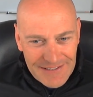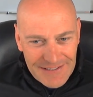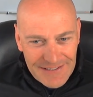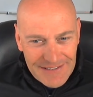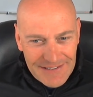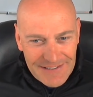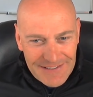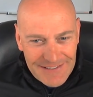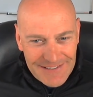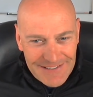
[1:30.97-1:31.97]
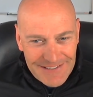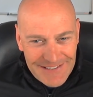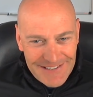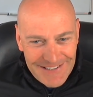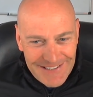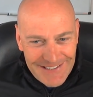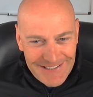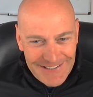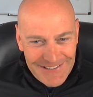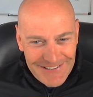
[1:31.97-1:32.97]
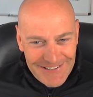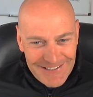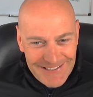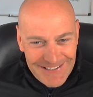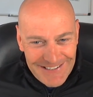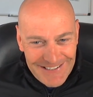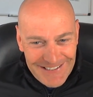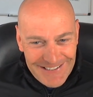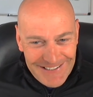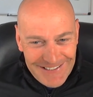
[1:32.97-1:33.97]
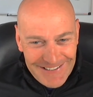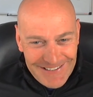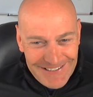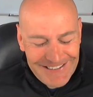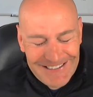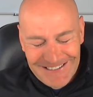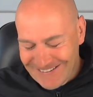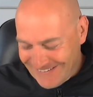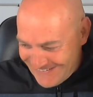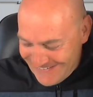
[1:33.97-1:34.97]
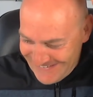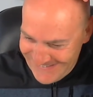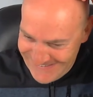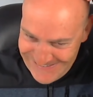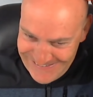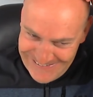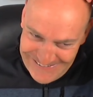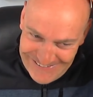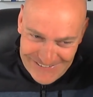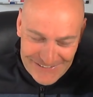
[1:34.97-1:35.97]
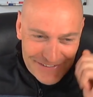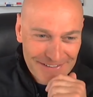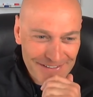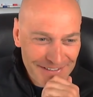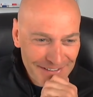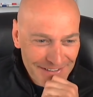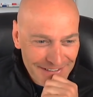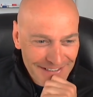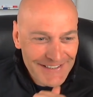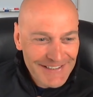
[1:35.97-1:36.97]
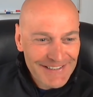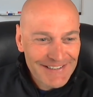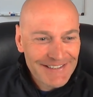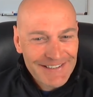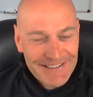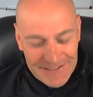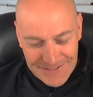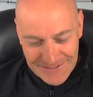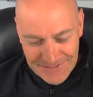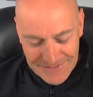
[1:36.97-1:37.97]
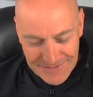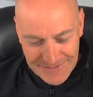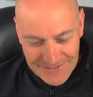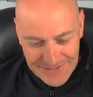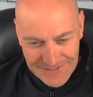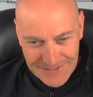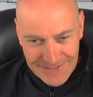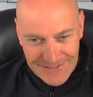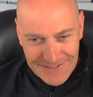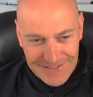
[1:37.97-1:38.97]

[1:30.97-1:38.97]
(not speaking)